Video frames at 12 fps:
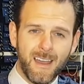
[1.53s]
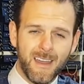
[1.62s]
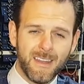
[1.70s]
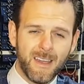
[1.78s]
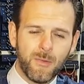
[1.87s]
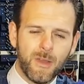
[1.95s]

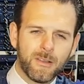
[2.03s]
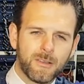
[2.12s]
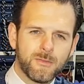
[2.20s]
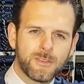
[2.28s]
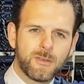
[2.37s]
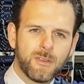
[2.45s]
Hi there,
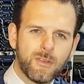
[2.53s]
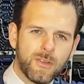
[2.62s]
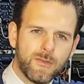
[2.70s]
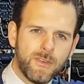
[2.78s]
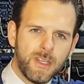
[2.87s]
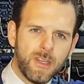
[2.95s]
welcome to
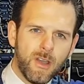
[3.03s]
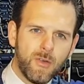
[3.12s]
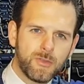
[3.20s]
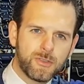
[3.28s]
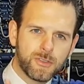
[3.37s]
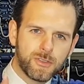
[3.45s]
another
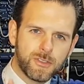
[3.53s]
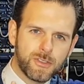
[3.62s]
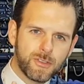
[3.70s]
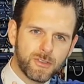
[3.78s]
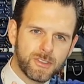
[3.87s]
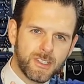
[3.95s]
video just
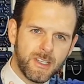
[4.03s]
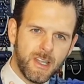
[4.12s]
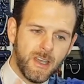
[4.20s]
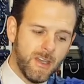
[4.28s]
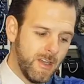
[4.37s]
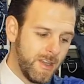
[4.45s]

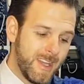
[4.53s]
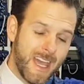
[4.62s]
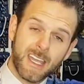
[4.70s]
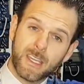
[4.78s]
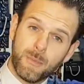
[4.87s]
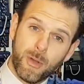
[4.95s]
discussing uh,
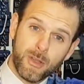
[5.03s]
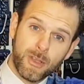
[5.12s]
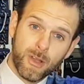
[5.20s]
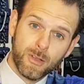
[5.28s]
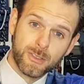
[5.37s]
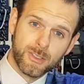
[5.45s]
neck
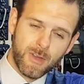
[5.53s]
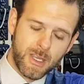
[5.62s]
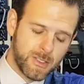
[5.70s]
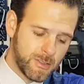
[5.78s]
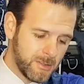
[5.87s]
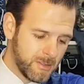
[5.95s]
point
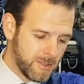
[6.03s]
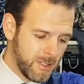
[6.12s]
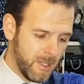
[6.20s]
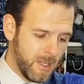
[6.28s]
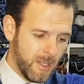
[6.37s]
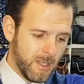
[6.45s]
alterations.
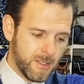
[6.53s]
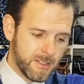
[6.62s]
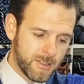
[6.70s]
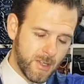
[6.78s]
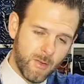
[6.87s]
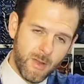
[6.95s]

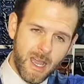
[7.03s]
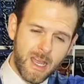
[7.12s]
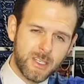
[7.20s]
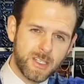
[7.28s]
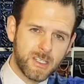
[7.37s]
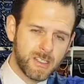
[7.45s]
So
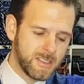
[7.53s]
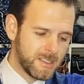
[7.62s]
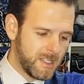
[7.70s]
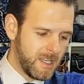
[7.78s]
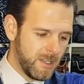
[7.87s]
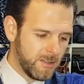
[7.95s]
as you can
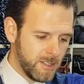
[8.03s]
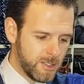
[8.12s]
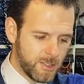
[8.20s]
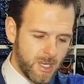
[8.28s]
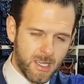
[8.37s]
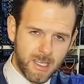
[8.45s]
see on this
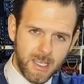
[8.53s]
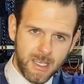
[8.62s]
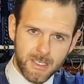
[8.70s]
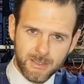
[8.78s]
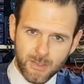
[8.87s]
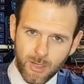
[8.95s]
jacket,
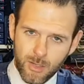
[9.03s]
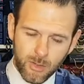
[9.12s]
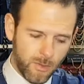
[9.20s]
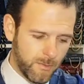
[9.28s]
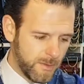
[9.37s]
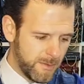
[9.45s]
it's got a
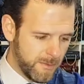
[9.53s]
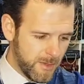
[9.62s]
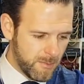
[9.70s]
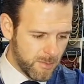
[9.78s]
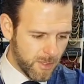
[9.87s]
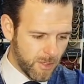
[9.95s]
lovely
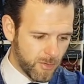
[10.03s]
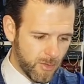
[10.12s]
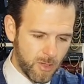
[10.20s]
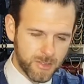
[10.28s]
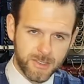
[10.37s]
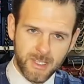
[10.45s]
fitment
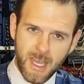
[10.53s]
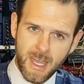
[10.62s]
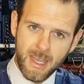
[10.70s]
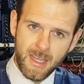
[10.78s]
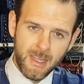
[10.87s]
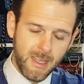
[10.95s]
across
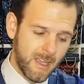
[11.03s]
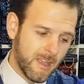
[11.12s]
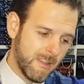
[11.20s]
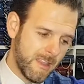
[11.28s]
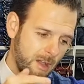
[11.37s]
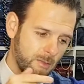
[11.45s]
there.
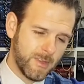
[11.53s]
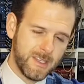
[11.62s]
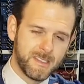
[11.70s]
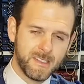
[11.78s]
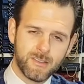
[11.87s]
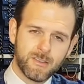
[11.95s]
Now
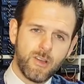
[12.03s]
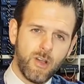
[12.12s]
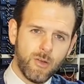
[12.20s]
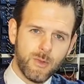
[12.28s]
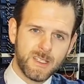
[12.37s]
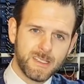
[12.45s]
this isn't
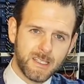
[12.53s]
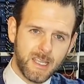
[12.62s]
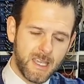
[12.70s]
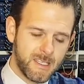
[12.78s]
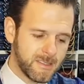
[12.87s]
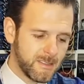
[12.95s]
always the
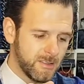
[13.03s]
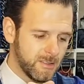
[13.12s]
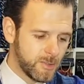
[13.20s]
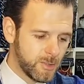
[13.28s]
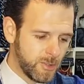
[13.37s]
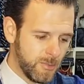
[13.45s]
case.
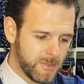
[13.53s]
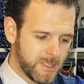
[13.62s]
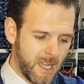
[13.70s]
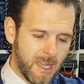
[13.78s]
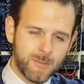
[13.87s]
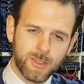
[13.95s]

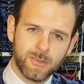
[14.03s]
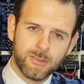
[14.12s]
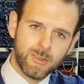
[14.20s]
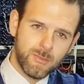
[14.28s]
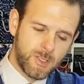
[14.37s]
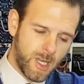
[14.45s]
Sometimes on
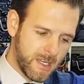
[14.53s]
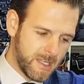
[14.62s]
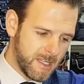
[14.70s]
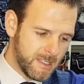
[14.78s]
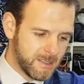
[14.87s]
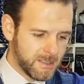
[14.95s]
some
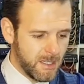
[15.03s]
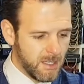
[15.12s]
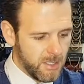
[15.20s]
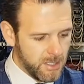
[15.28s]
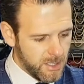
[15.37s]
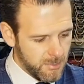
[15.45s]
jackets,
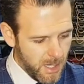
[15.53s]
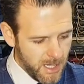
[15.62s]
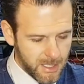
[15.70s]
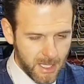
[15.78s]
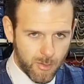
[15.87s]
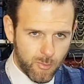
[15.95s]
you
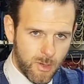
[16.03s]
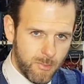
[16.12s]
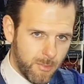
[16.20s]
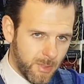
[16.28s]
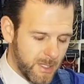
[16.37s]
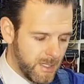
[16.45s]
might get a
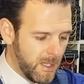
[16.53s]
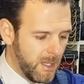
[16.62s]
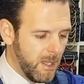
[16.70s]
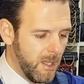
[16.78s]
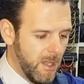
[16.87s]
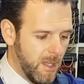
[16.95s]
rimpling
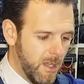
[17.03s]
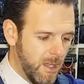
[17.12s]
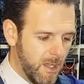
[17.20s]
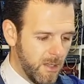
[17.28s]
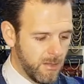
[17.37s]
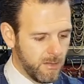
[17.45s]
uh,
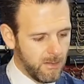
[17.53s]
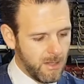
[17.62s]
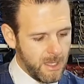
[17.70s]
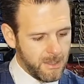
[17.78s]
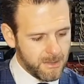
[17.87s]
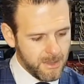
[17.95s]

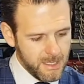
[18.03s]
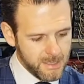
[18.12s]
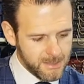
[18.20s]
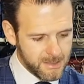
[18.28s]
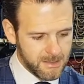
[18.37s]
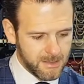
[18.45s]
like
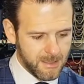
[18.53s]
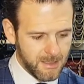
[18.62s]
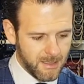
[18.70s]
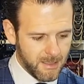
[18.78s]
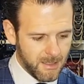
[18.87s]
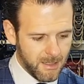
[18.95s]
this,
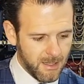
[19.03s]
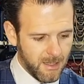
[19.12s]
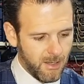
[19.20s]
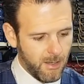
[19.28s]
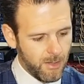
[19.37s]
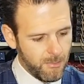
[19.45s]

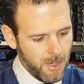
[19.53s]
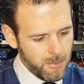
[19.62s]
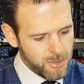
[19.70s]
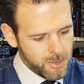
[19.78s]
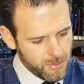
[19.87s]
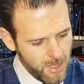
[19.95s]
Oh, it might be
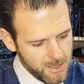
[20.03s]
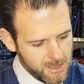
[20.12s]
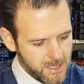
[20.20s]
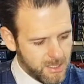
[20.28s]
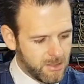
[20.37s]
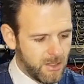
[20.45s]

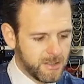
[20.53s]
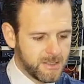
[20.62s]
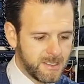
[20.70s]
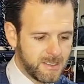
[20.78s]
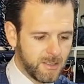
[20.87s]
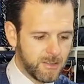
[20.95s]
stretching, not
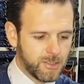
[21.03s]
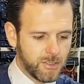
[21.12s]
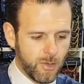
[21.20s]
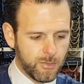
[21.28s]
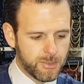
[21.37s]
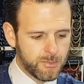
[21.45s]
sitting on the
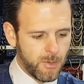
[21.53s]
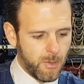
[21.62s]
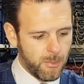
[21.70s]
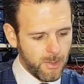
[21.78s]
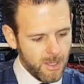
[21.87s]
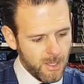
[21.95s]
shoulders
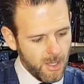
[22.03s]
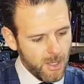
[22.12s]
properly.